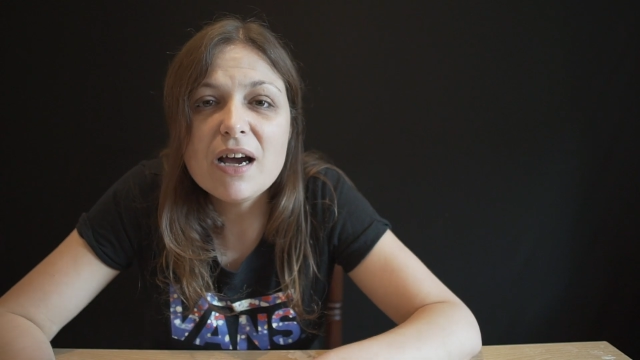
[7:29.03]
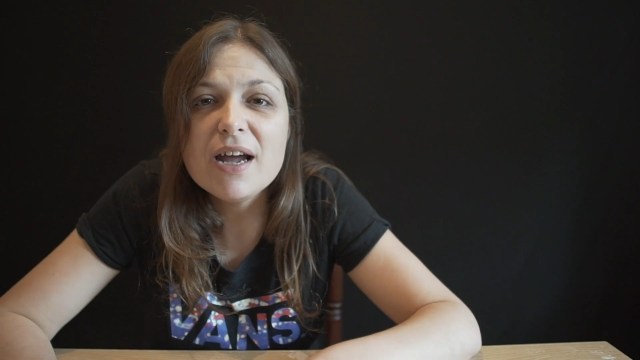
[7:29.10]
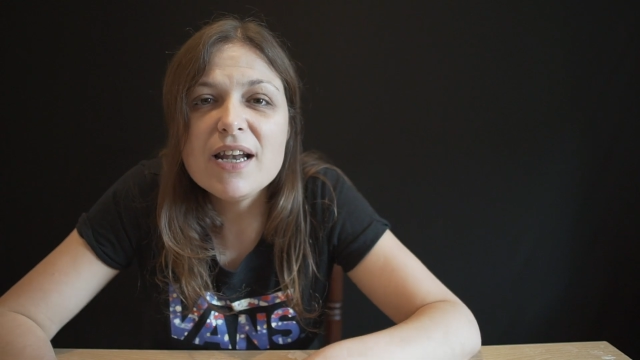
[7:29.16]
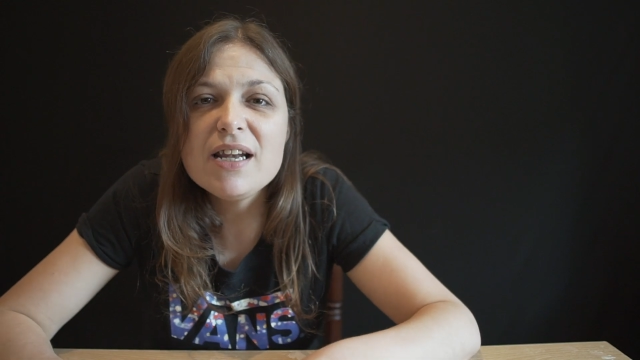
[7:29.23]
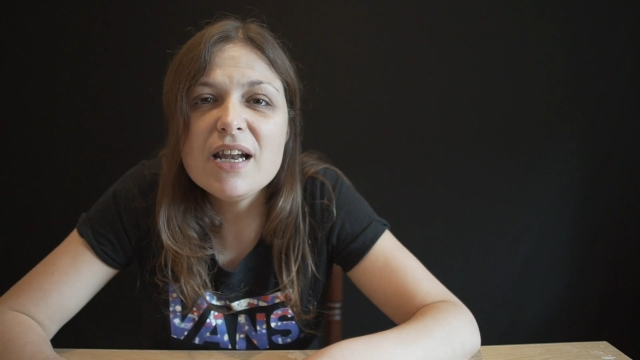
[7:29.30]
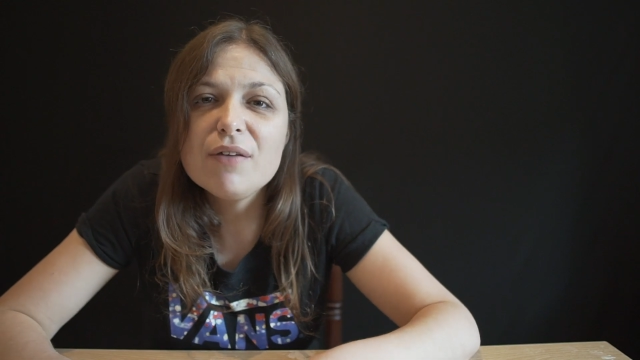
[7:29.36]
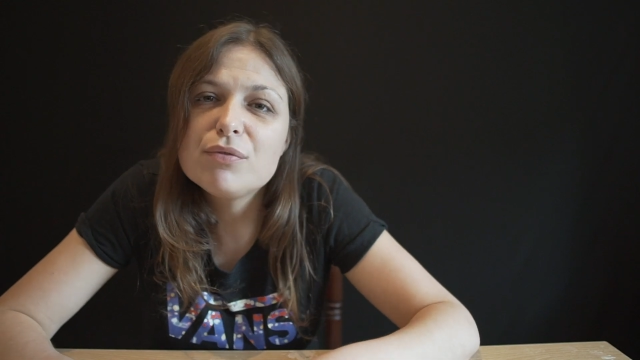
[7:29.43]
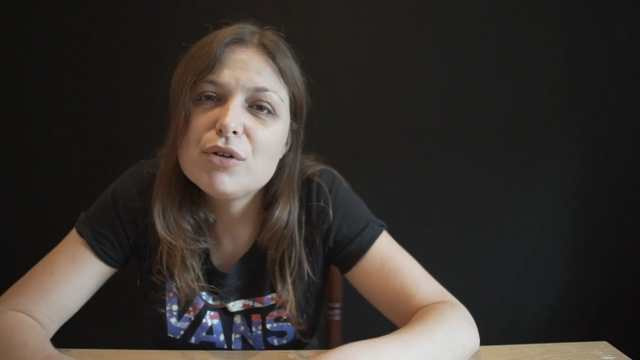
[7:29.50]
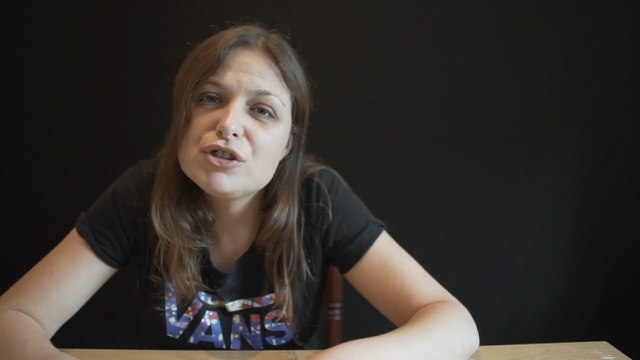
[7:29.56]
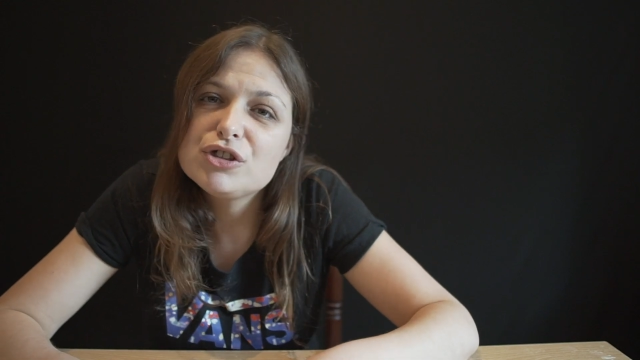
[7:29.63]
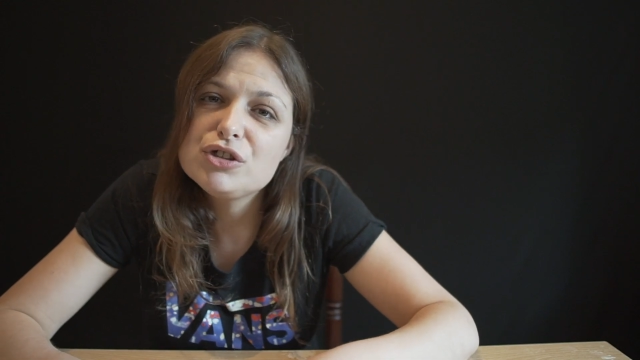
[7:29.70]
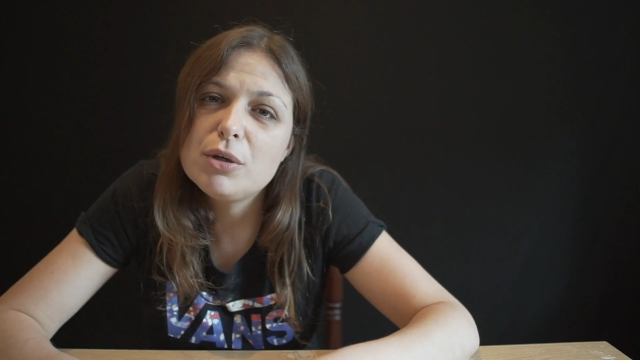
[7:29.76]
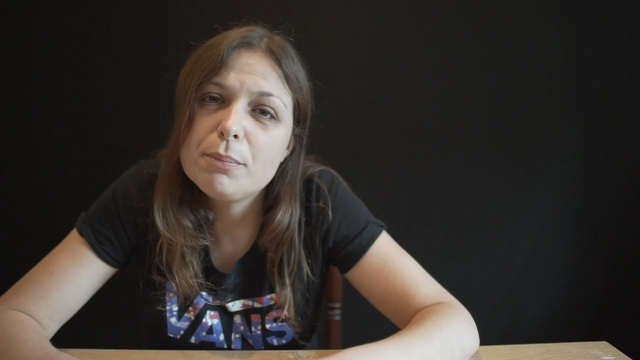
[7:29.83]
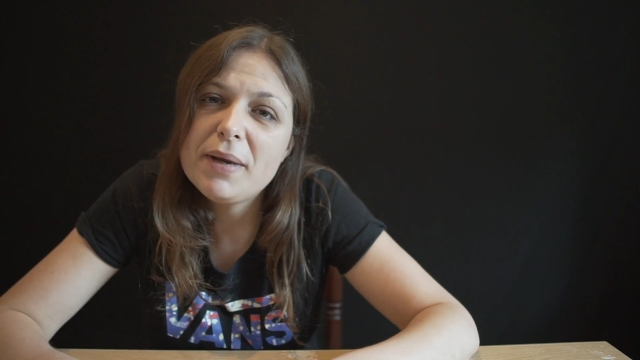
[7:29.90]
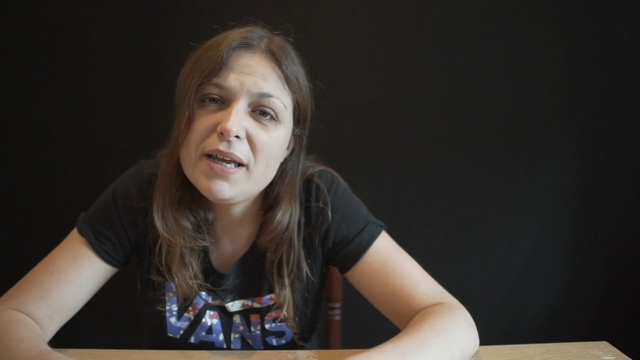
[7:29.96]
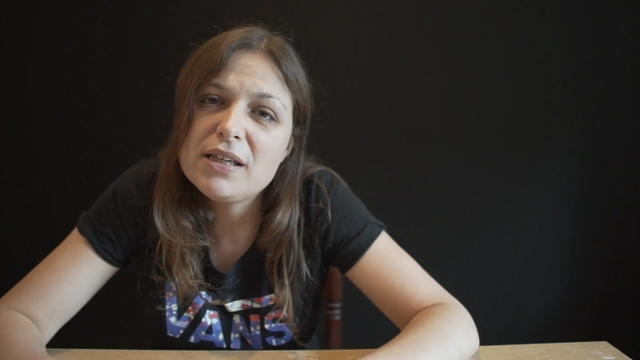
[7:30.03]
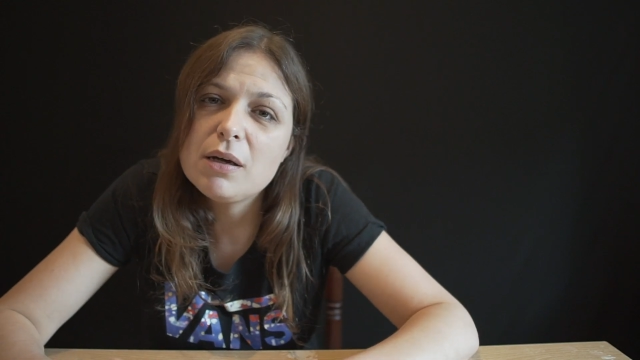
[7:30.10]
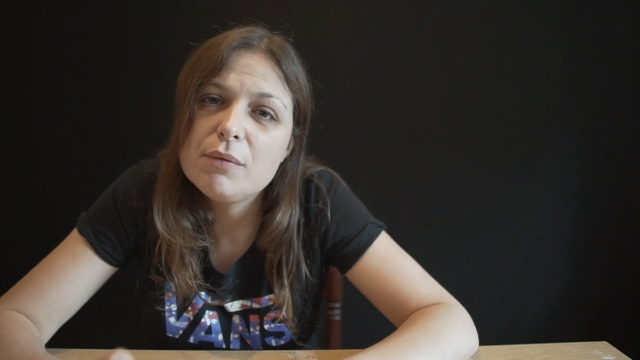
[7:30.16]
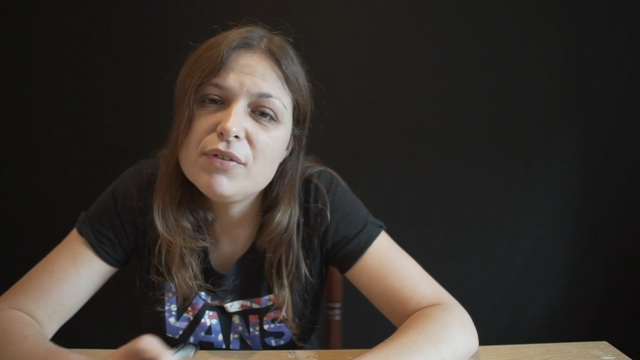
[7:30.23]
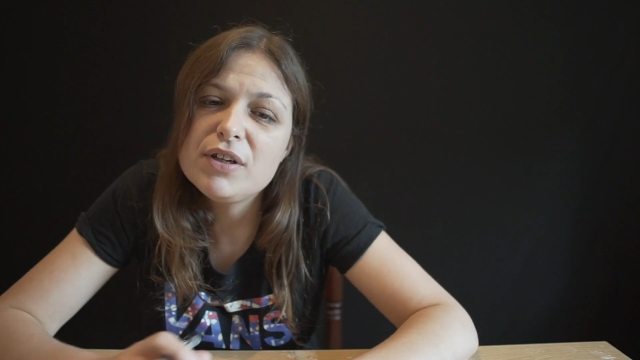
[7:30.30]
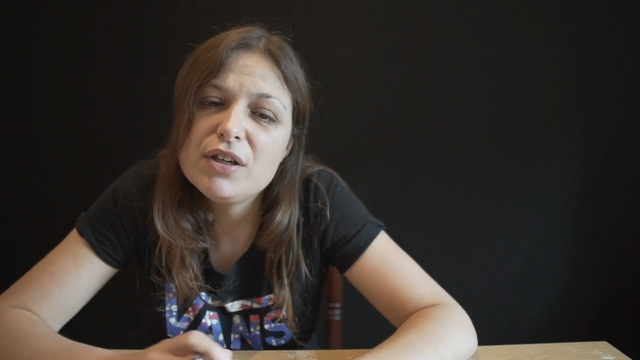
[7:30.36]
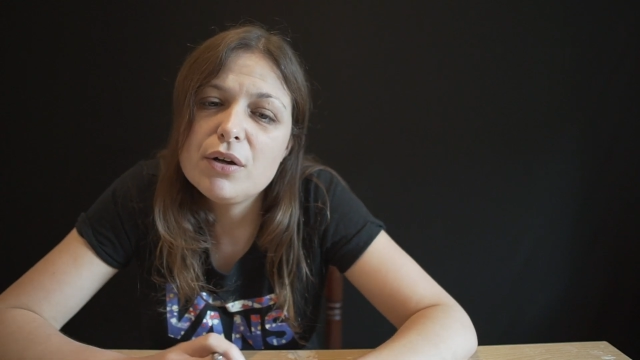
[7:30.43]
I love watching your
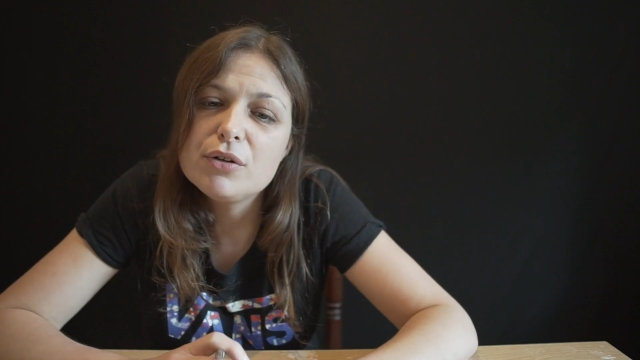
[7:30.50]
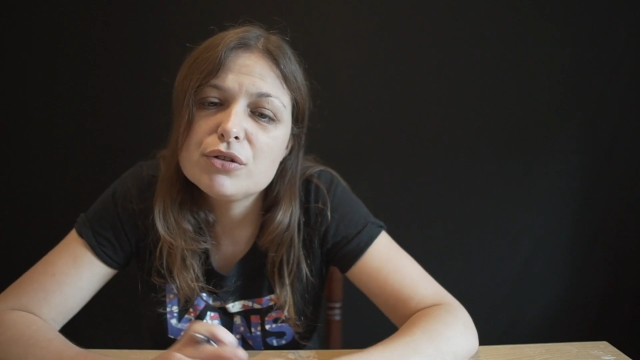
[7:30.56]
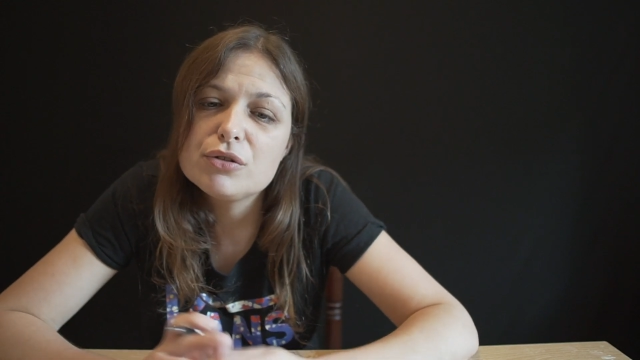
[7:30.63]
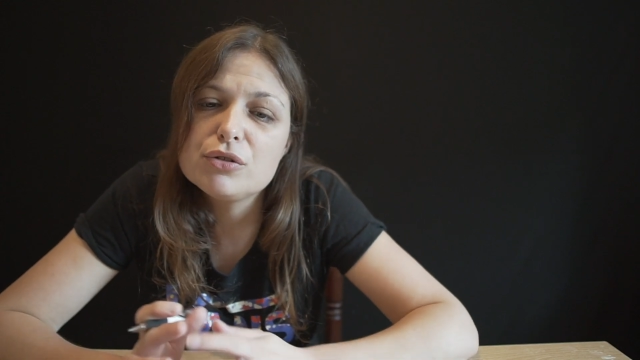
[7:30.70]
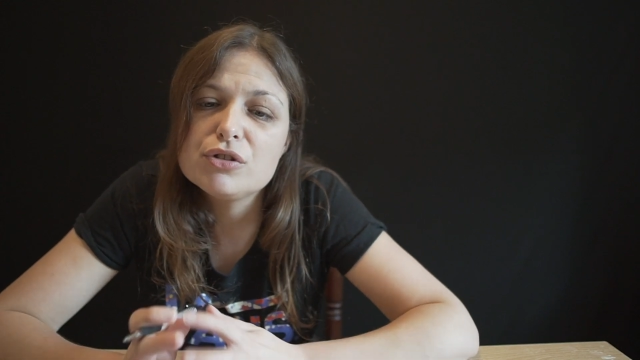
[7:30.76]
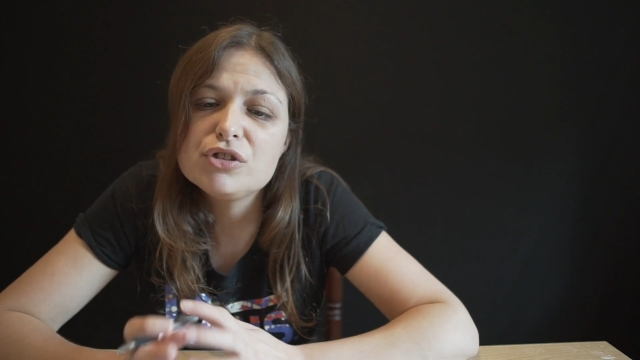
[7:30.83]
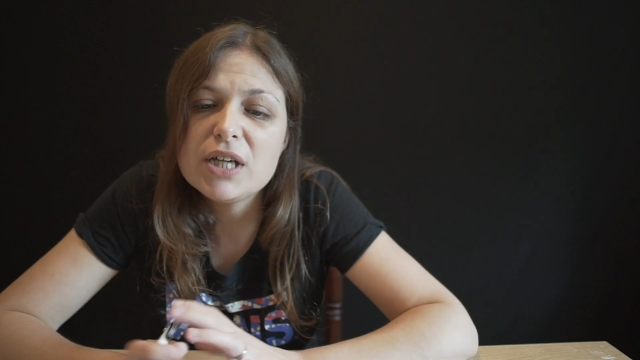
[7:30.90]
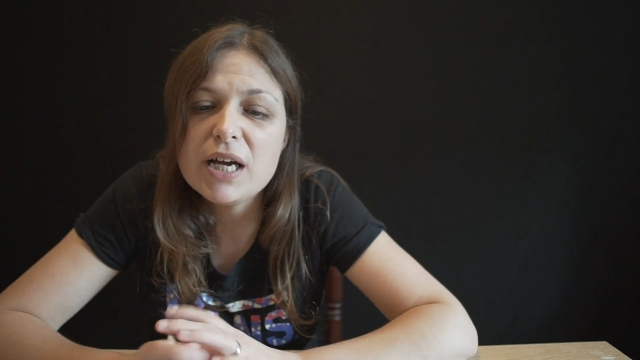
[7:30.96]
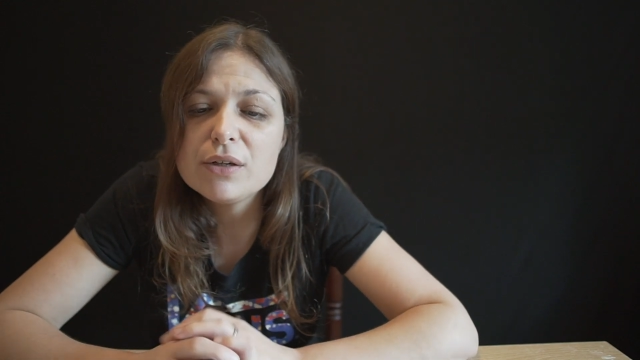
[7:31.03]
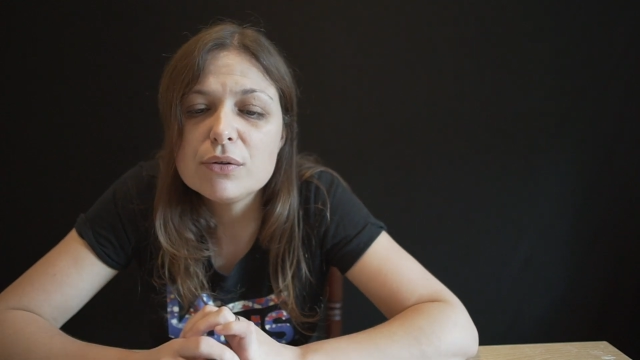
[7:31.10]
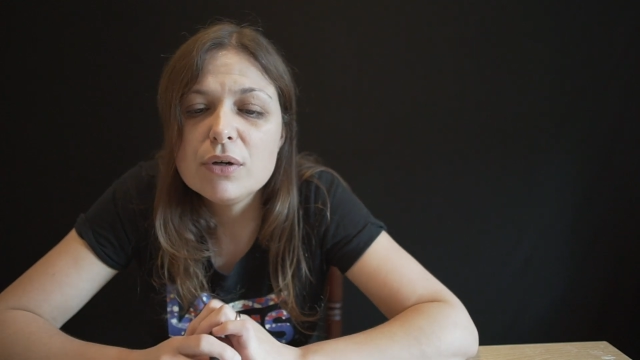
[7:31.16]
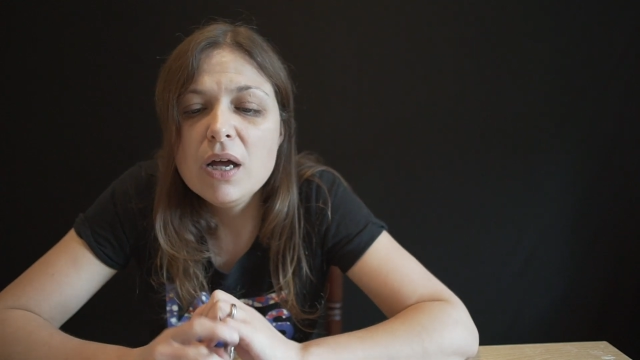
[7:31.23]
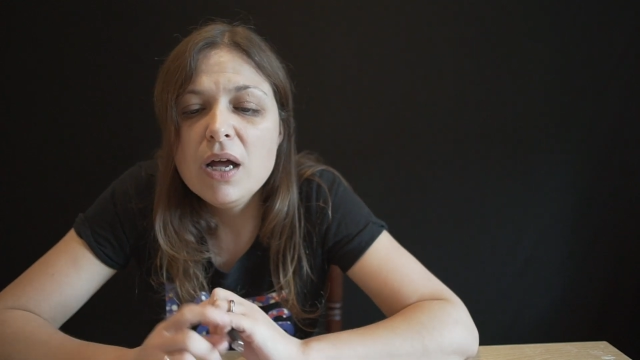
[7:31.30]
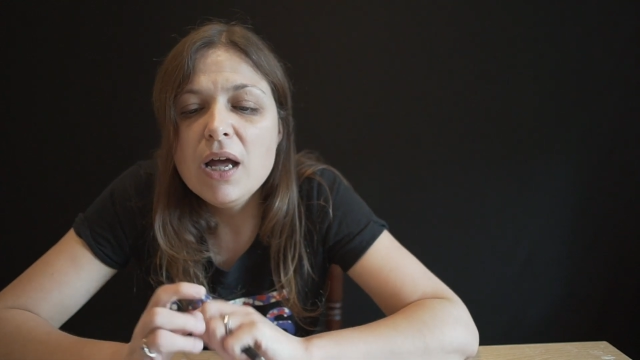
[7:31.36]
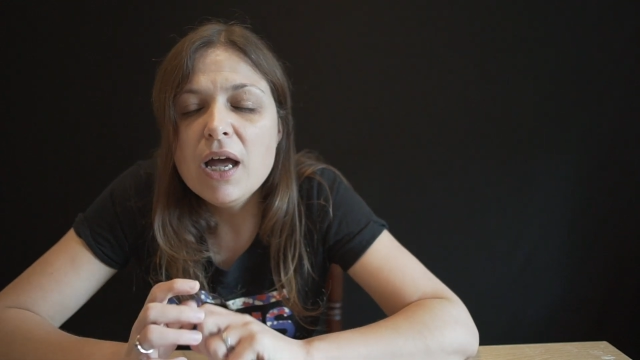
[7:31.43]
makeup videos on your channel.